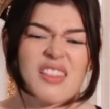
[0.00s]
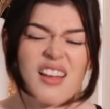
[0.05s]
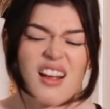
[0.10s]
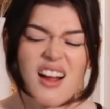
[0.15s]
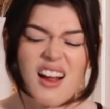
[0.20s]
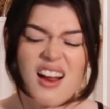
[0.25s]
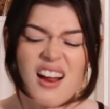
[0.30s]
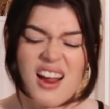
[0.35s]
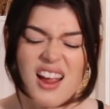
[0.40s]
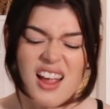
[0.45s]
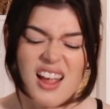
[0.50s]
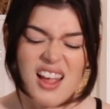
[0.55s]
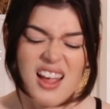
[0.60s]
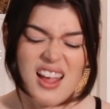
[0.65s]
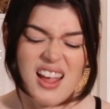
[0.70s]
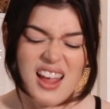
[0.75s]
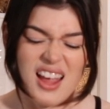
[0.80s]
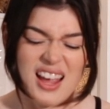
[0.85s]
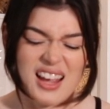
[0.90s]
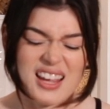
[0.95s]
there,
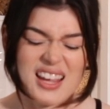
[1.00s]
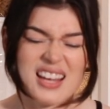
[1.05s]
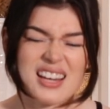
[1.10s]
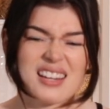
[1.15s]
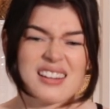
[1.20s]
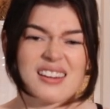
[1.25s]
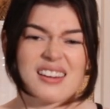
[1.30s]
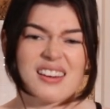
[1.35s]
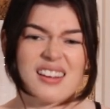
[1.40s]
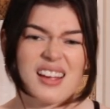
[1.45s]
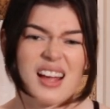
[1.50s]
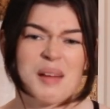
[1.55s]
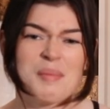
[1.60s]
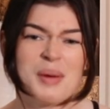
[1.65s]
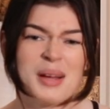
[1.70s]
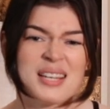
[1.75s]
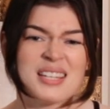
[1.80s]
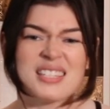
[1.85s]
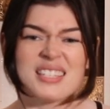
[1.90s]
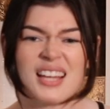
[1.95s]
it can come
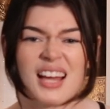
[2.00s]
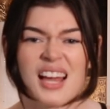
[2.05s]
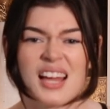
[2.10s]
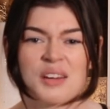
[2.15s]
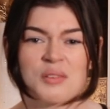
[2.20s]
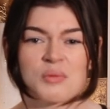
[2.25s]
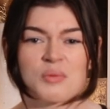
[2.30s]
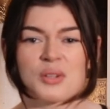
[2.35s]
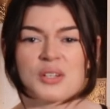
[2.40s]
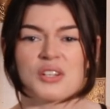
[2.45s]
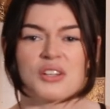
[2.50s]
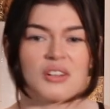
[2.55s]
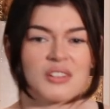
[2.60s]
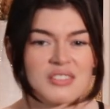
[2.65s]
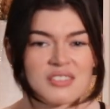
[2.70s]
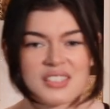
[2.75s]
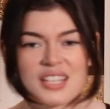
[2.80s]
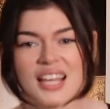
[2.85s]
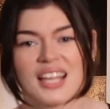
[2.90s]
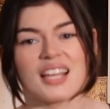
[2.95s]
undone when you're
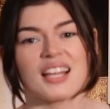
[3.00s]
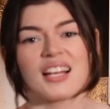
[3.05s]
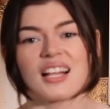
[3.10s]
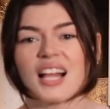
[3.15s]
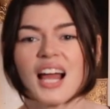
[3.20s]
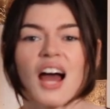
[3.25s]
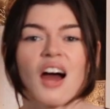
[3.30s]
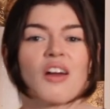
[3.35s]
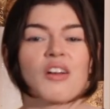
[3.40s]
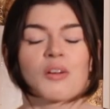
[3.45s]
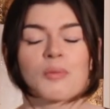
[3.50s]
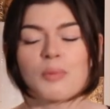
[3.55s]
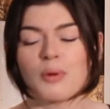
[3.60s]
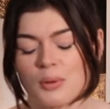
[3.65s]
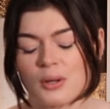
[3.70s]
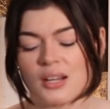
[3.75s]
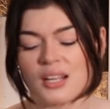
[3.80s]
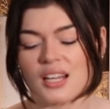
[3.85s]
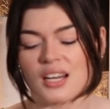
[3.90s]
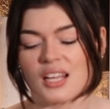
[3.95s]
taking it out or
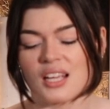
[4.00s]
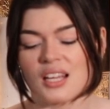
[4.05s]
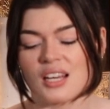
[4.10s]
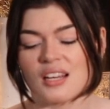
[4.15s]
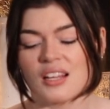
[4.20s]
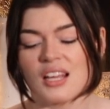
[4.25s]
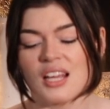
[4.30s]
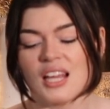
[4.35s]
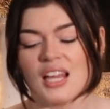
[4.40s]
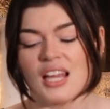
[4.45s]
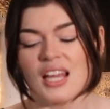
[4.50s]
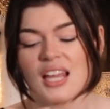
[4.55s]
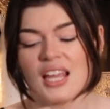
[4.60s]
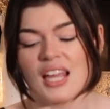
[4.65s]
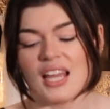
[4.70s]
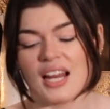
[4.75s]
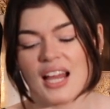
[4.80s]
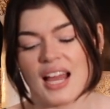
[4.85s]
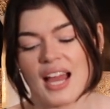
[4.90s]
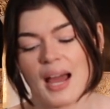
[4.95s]
putting it in.
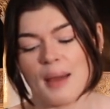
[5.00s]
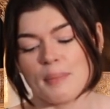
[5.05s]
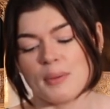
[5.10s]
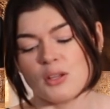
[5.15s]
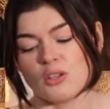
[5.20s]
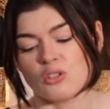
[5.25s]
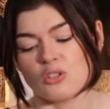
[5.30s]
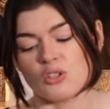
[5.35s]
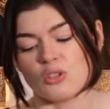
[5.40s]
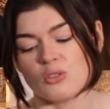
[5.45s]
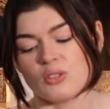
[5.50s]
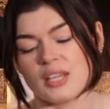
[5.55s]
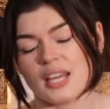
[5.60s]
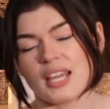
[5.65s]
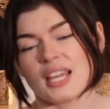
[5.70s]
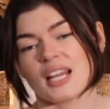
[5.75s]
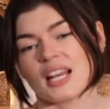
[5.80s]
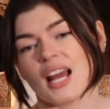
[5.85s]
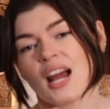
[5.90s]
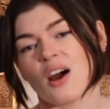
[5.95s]
And I happened to
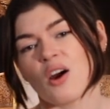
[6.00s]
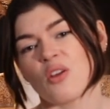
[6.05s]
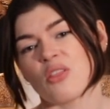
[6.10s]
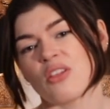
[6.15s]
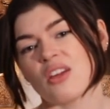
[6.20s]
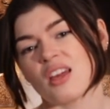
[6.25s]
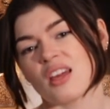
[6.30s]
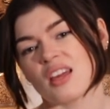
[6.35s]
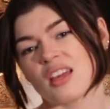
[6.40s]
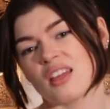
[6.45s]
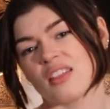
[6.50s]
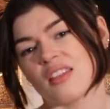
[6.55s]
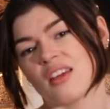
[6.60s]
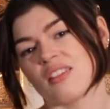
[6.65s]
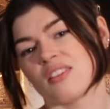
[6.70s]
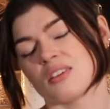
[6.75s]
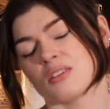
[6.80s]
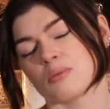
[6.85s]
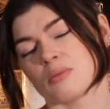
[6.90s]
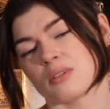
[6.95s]
take it out thinking
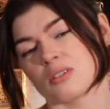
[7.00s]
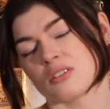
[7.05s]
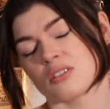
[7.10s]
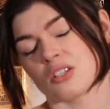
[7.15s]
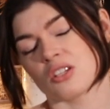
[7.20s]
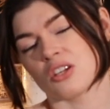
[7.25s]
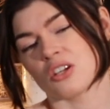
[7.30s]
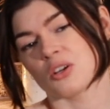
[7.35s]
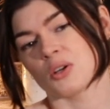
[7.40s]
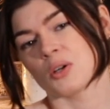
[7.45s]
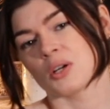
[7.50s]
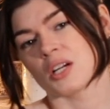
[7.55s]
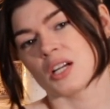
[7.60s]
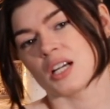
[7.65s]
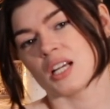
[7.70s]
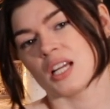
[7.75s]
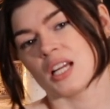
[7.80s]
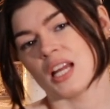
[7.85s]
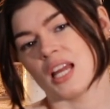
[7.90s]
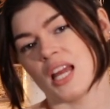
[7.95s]
that this was
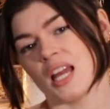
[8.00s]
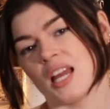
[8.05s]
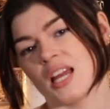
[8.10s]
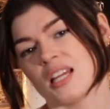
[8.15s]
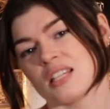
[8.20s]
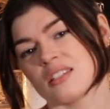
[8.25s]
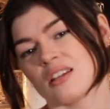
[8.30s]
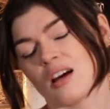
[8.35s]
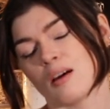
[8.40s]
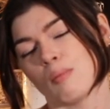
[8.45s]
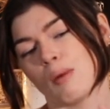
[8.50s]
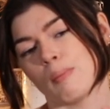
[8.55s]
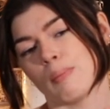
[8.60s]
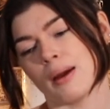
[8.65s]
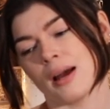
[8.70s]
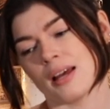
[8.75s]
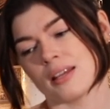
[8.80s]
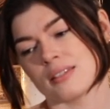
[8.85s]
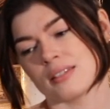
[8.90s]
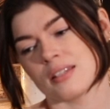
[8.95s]
secured, and all my
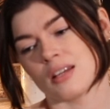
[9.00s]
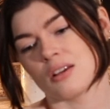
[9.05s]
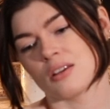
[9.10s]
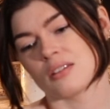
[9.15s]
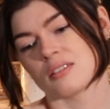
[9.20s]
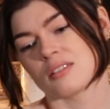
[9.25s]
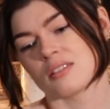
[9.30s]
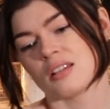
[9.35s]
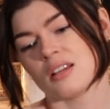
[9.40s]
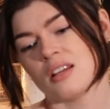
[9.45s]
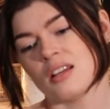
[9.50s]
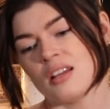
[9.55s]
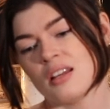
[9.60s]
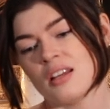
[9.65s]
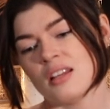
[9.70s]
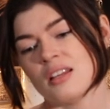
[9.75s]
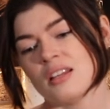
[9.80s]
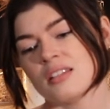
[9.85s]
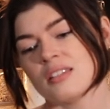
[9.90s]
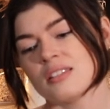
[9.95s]
pastels
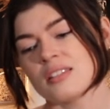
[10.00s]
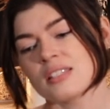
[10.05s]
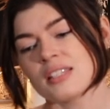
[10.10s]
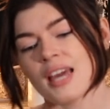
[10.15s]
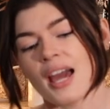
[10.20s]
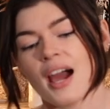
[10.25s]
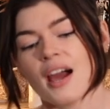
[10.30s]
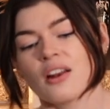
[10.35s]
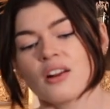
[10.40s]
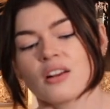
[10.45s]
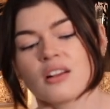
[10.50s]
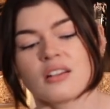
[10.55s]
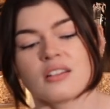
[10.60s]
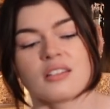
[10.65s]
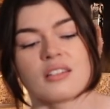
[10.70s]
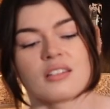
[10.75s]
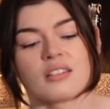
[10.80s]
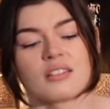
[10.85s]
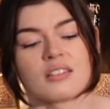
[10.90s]
scattered